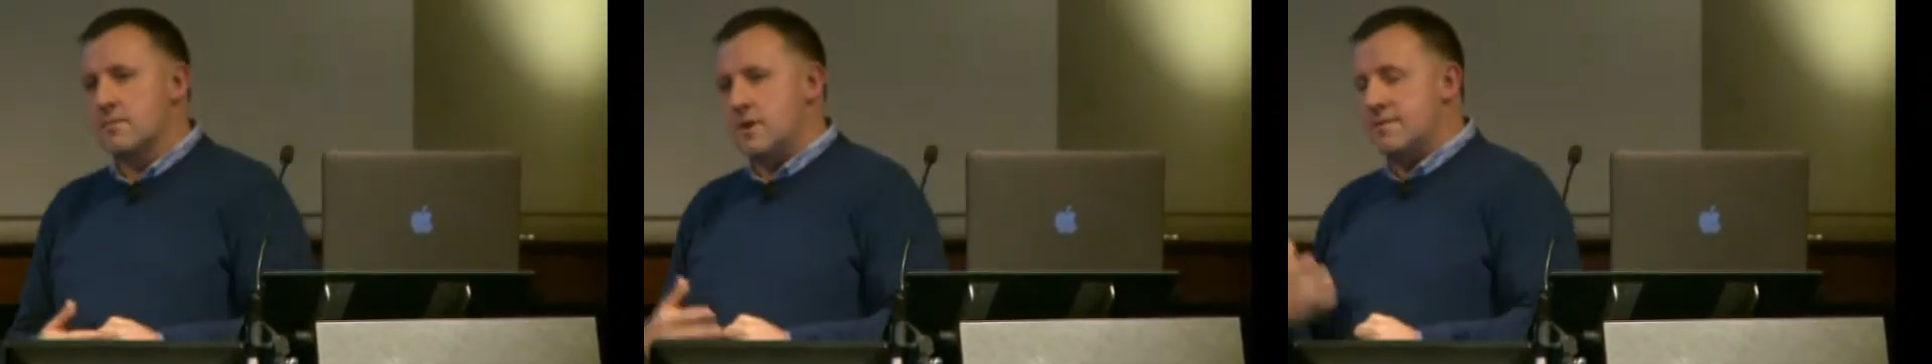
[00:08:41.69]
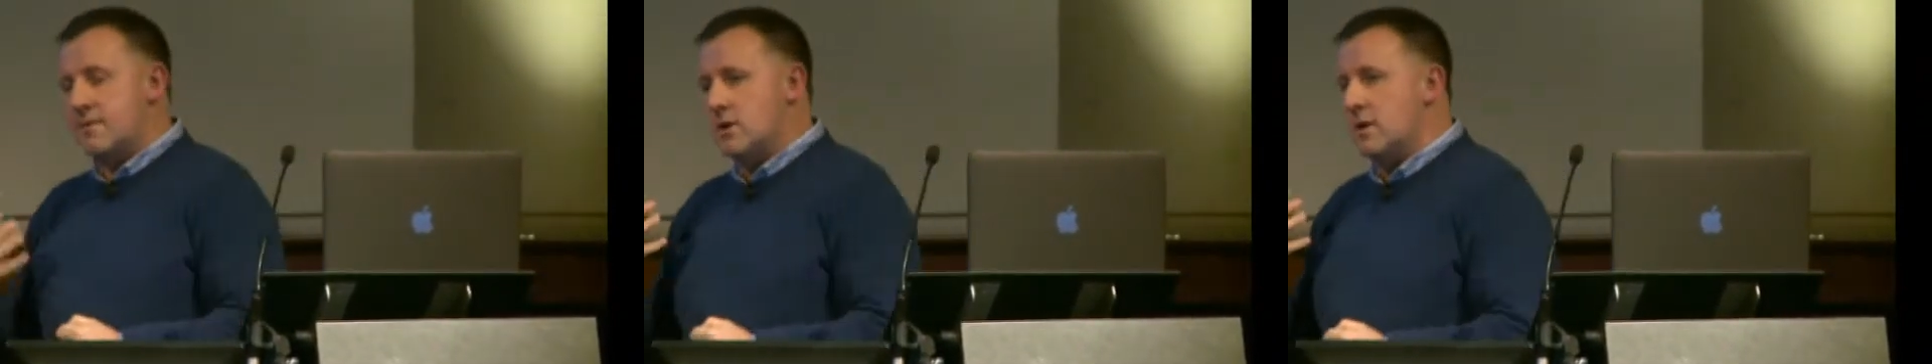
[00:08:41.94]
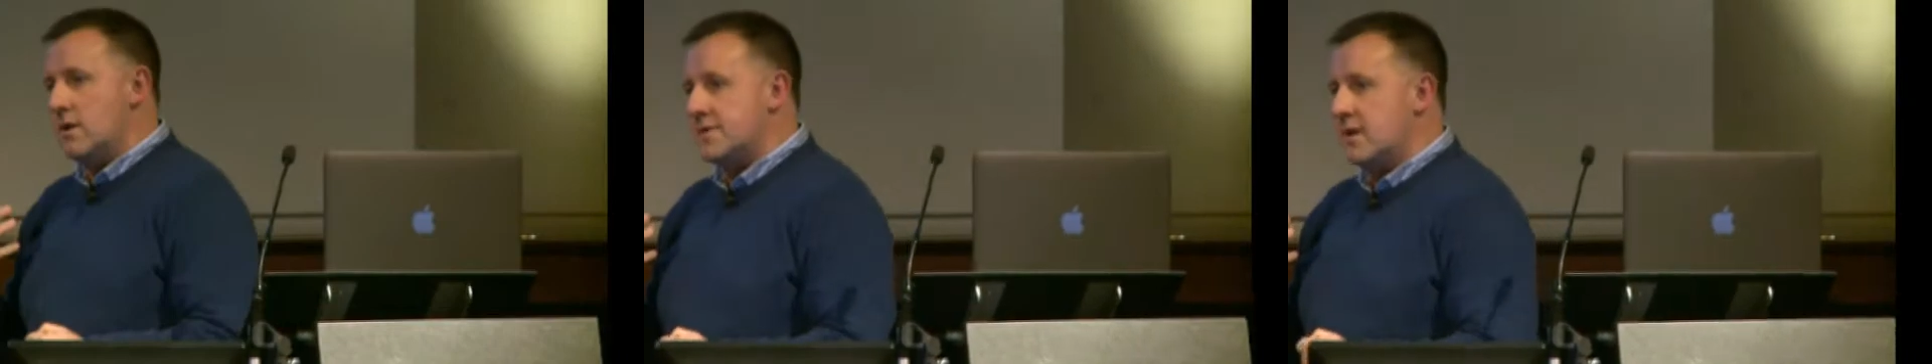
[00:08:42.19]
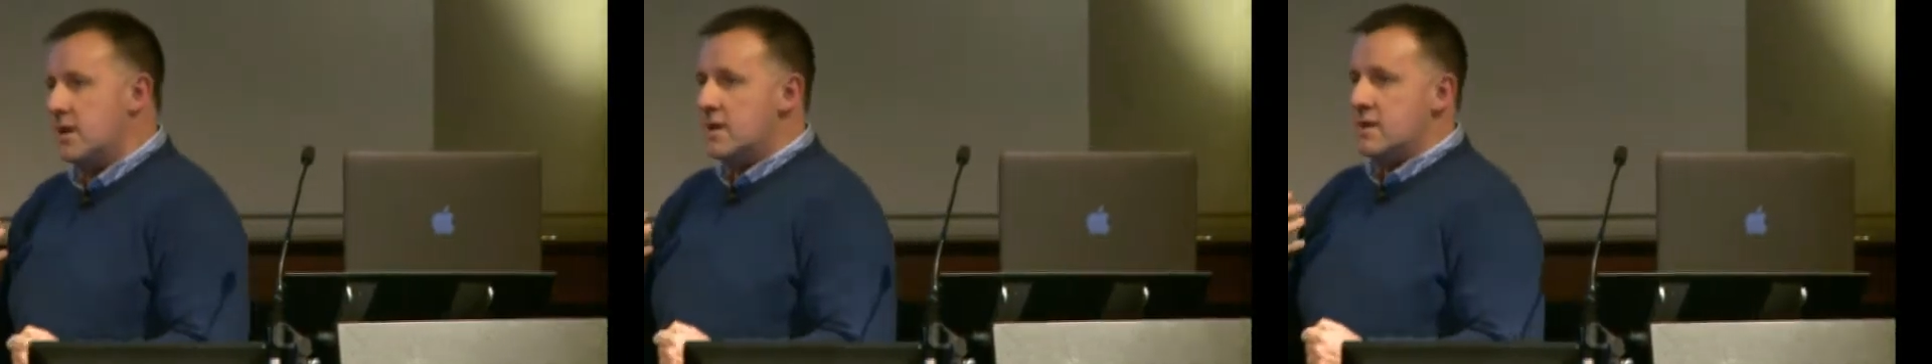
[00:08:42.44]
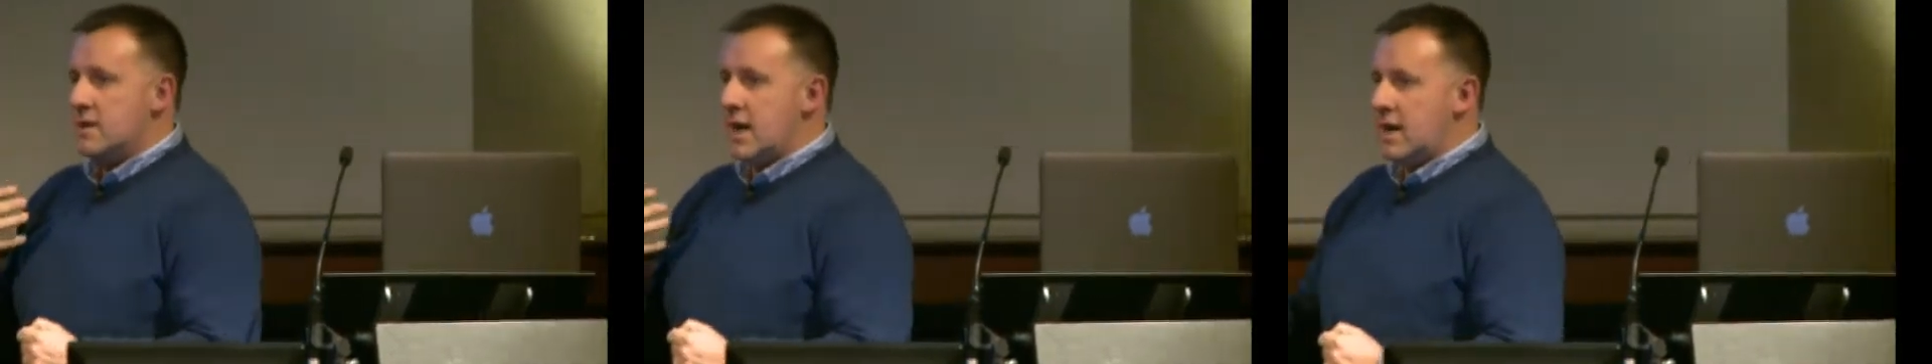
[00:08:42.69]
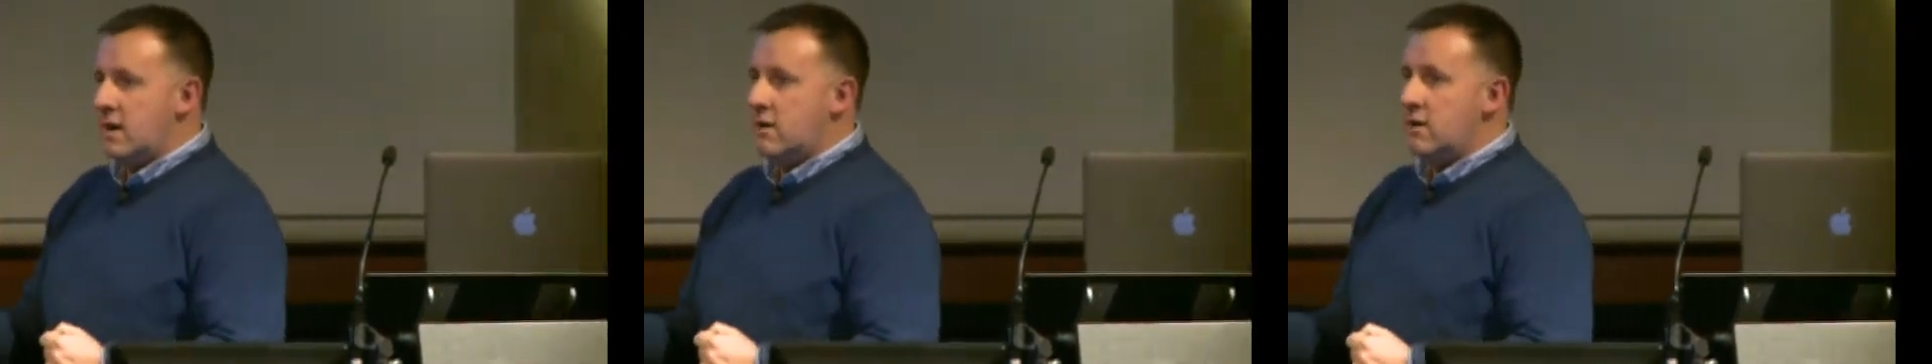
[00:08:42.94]
We've got
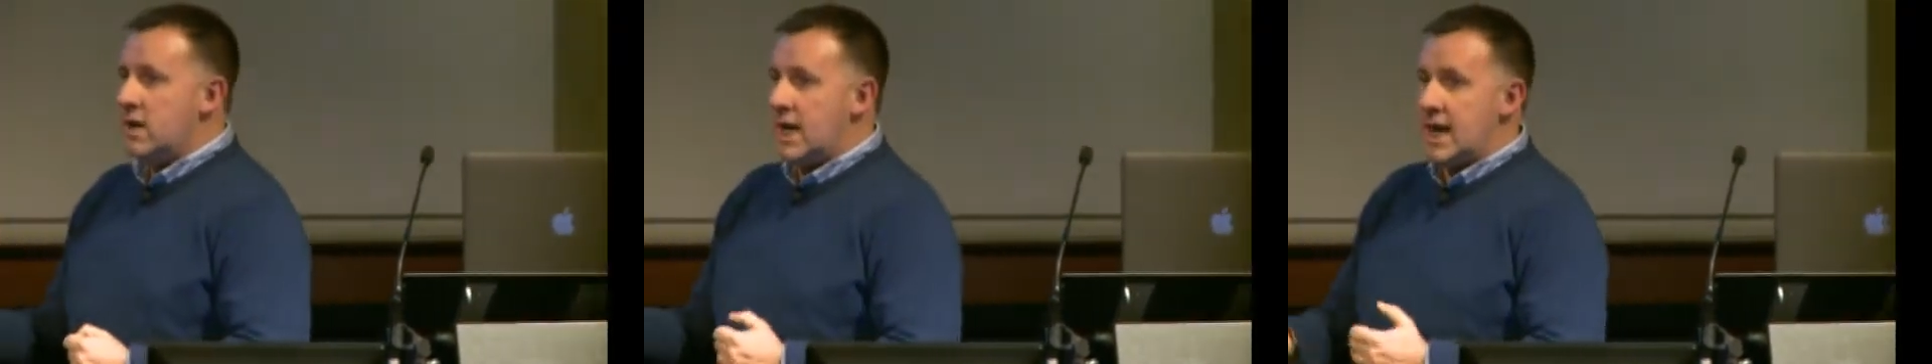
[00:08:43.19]
now